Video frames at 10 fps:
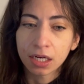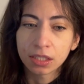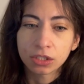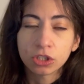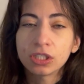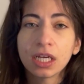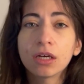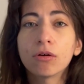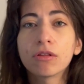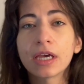
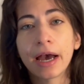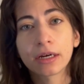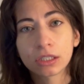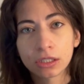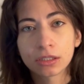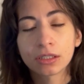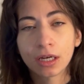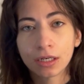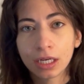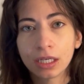take all the actions
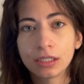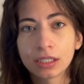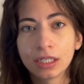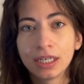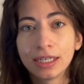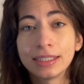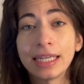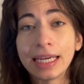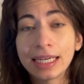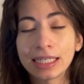that need
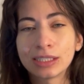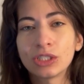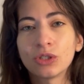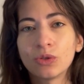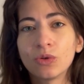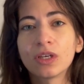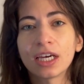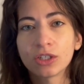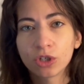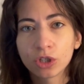taken to
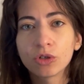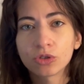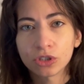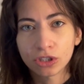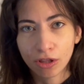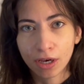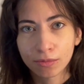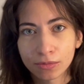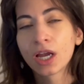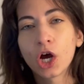get you closer to
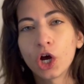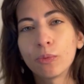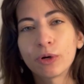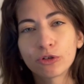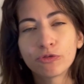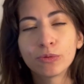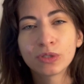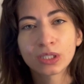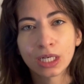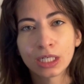them. Apart from
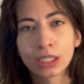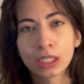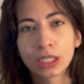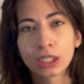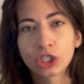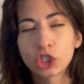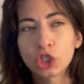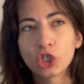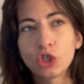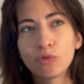setting
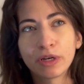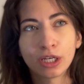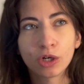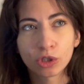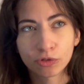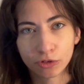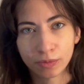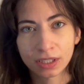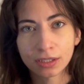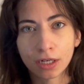too many goals for
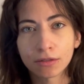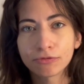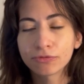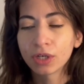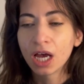myself,